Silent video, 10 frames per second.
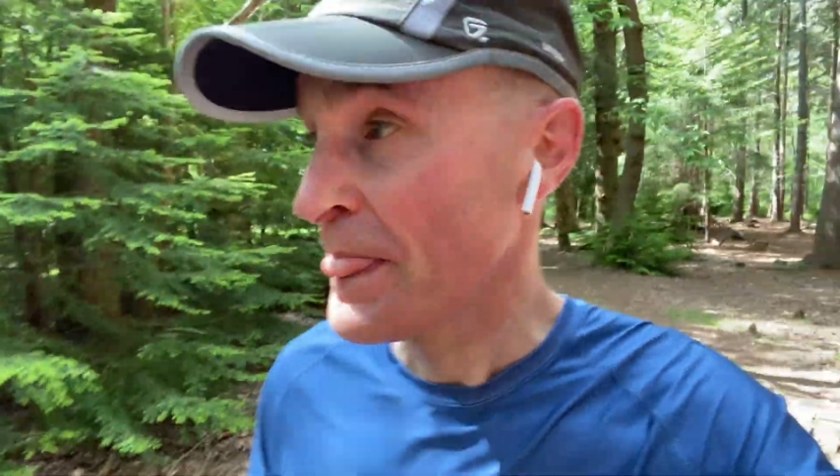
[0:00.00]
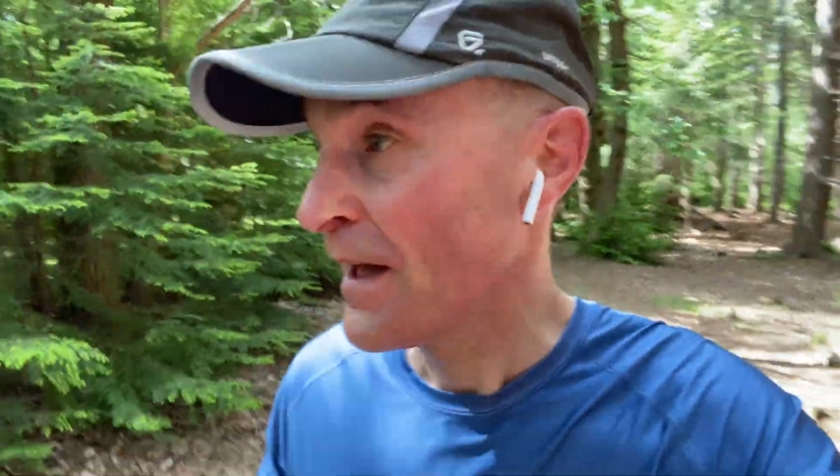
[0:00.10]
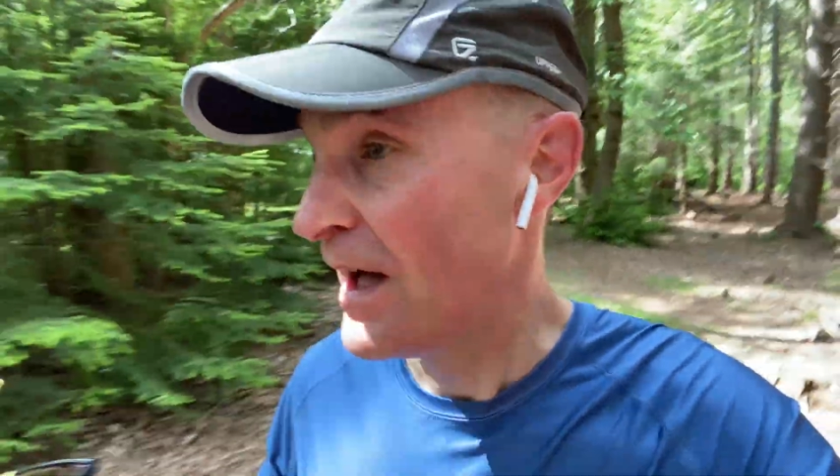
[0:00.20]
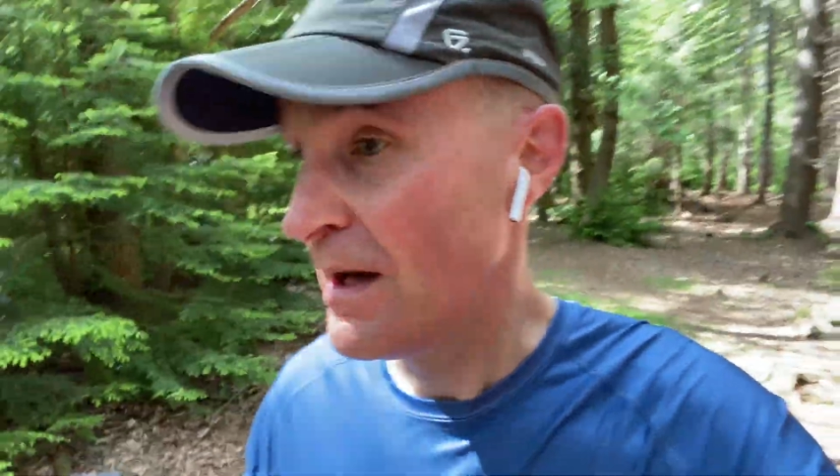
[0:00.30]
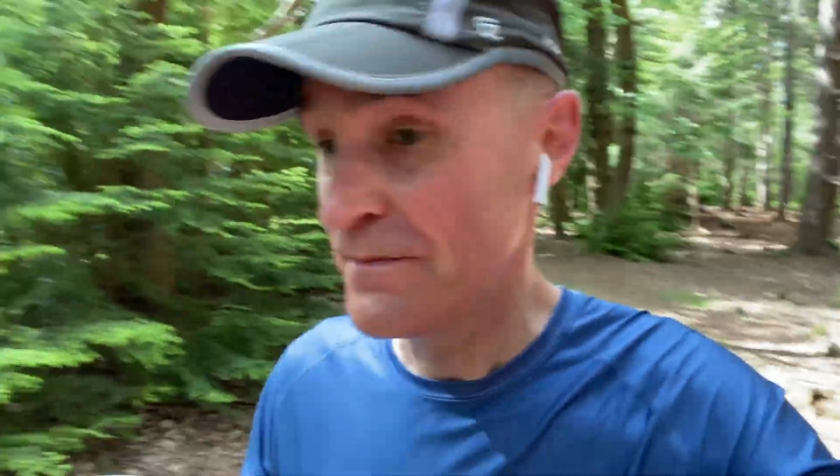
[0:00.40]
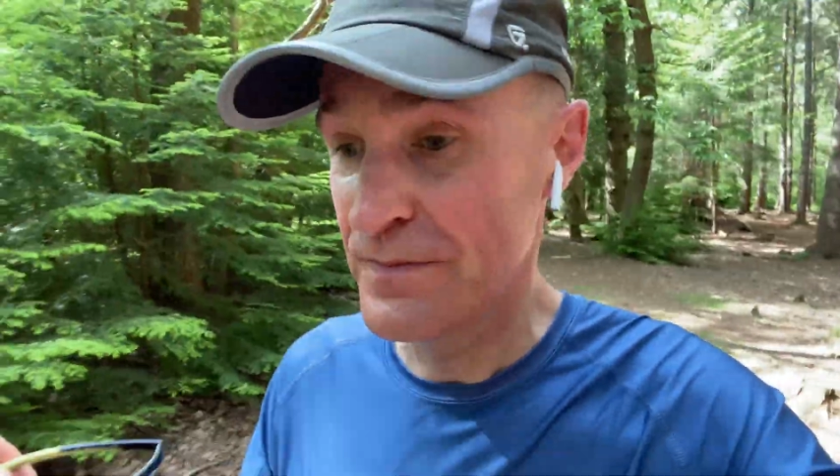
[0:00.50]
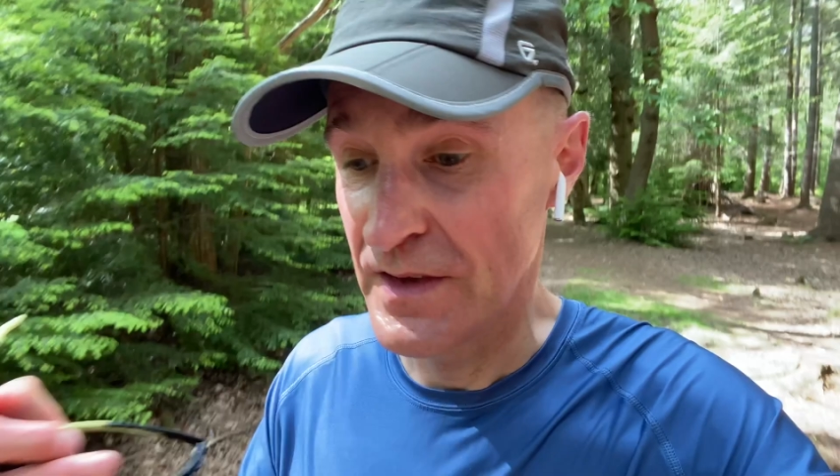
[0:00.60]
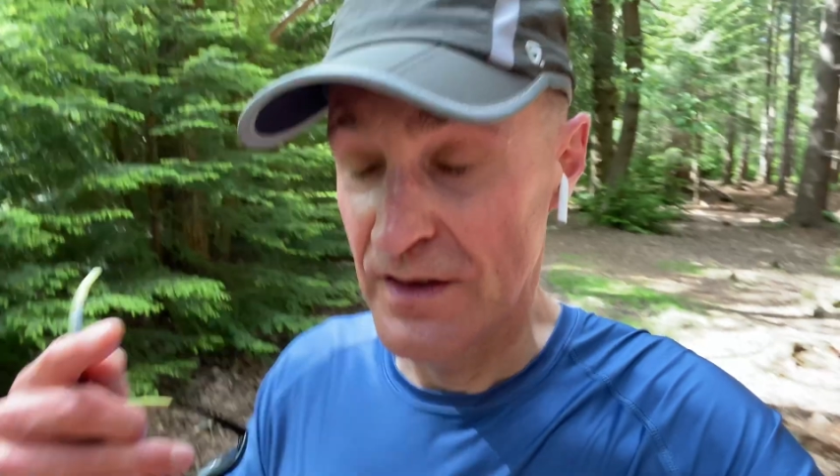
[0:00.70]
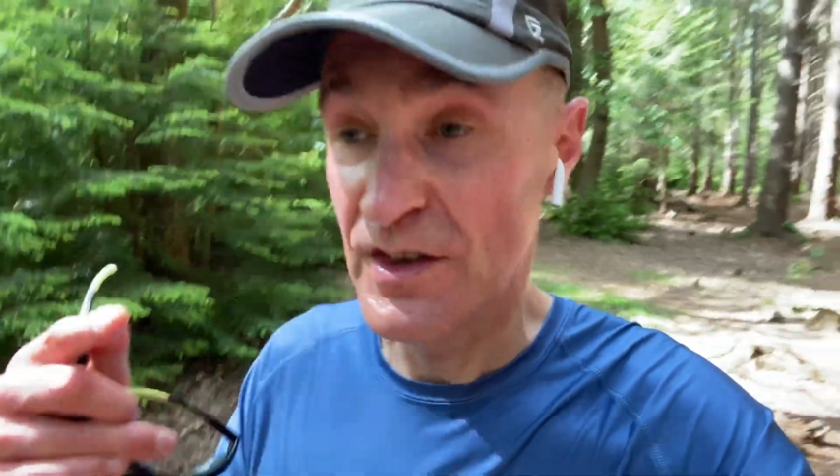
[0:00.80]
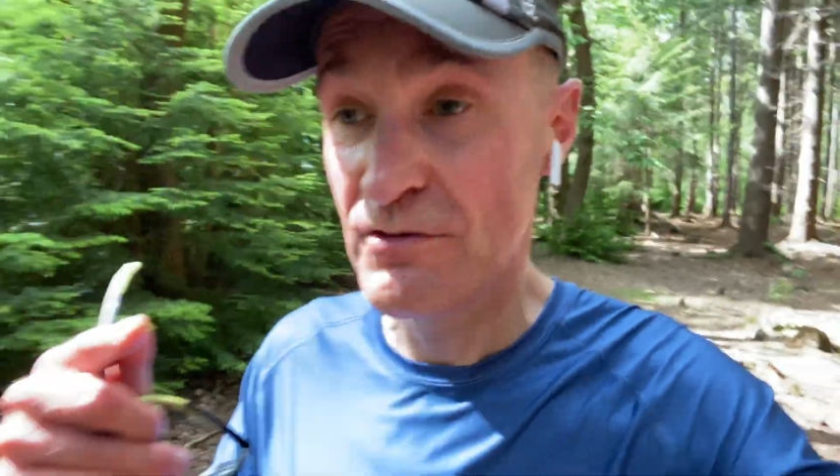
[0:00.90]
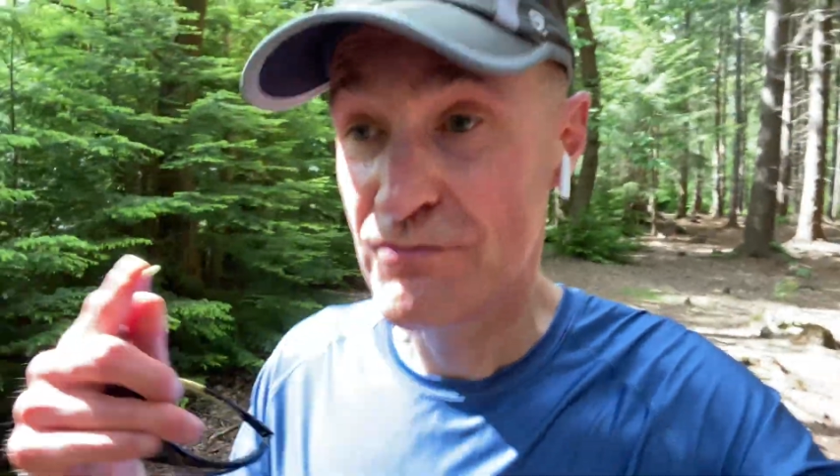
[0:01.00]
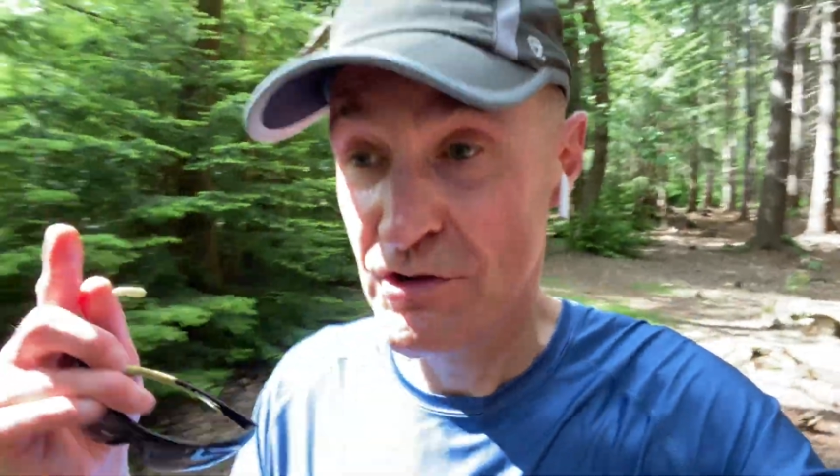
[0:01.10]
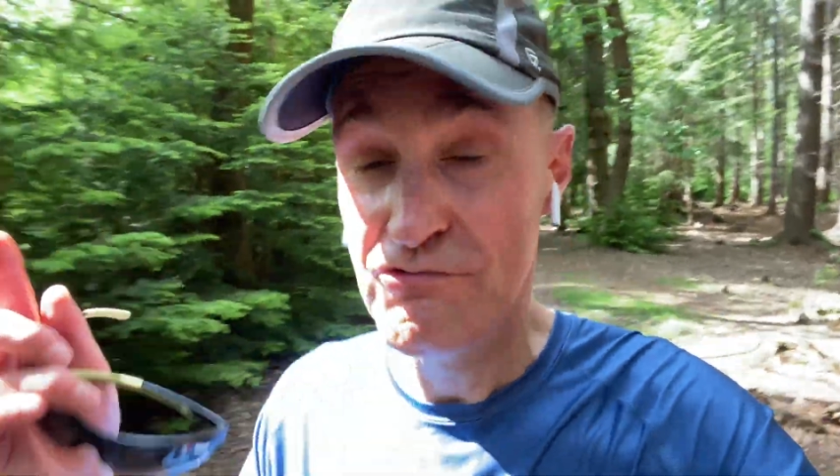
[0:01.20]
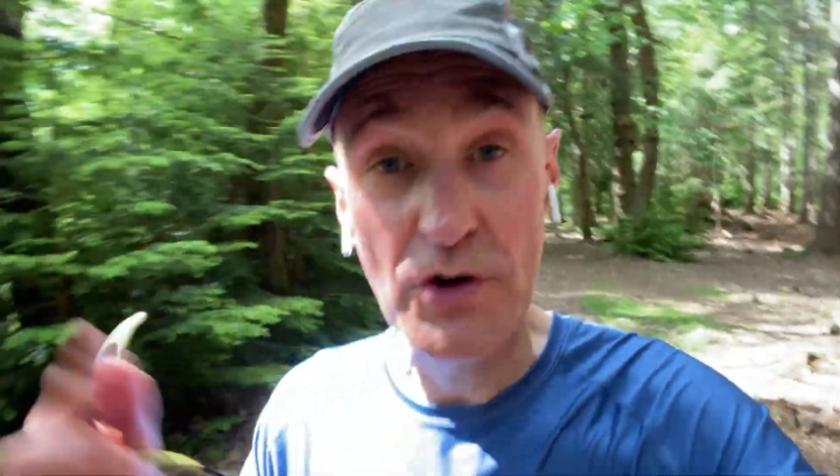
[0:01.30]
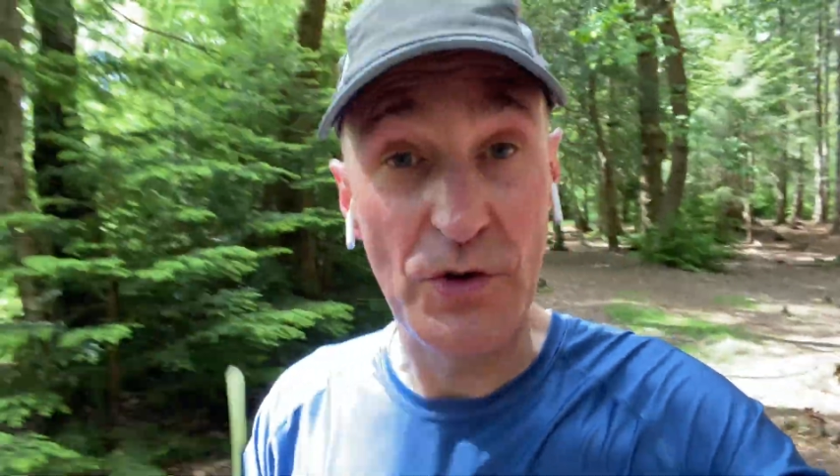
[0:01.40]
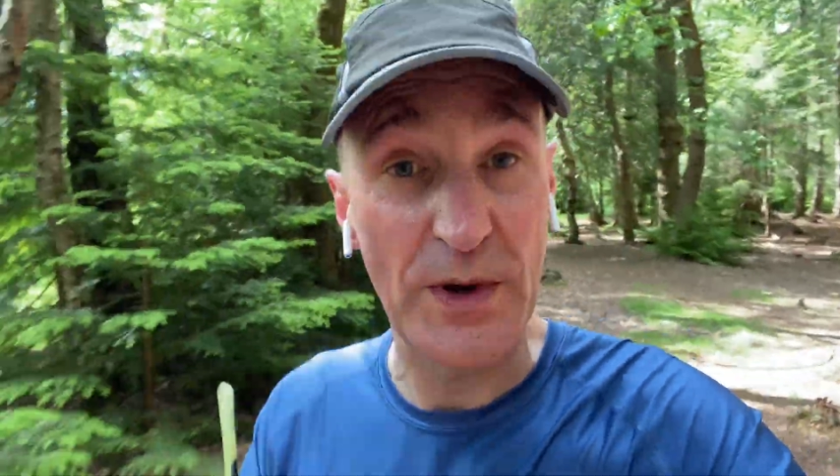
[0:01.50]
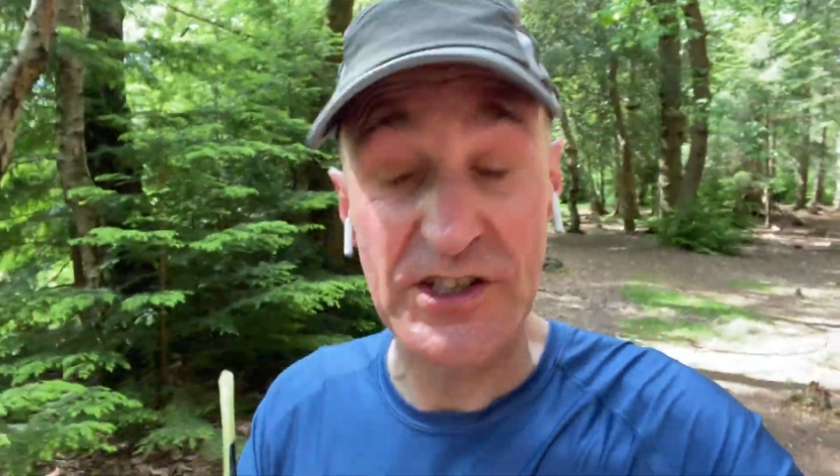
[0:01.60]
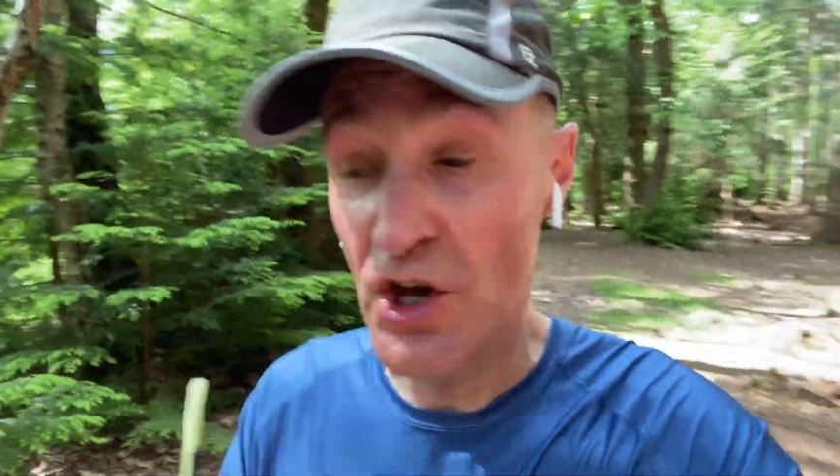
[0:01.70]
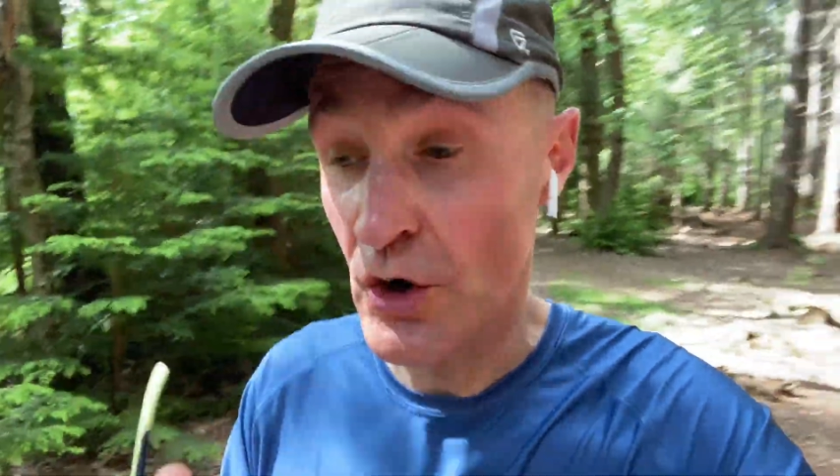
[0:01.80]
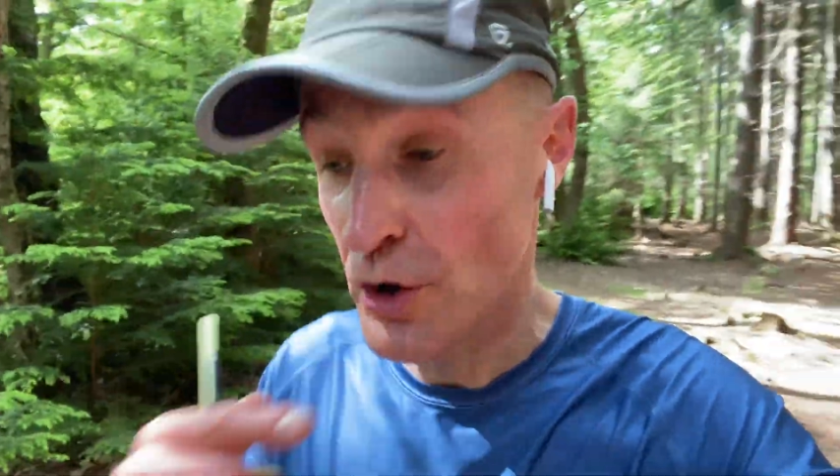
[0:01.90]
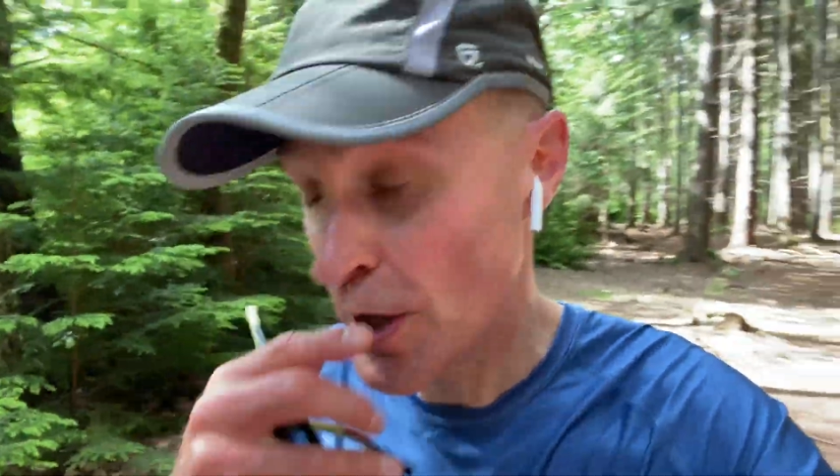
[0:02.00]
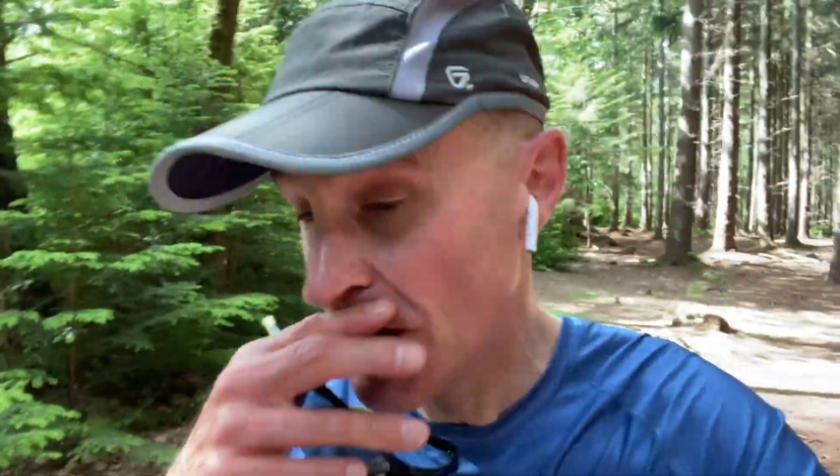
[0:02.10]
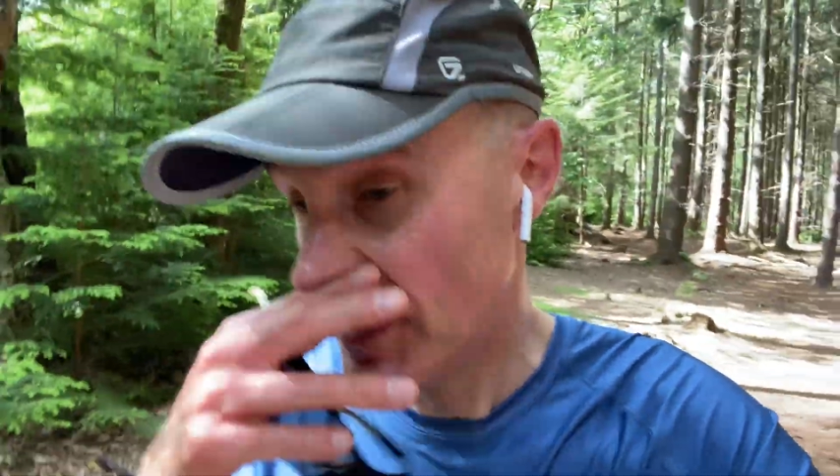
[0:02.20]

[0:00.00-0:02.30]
the route that we took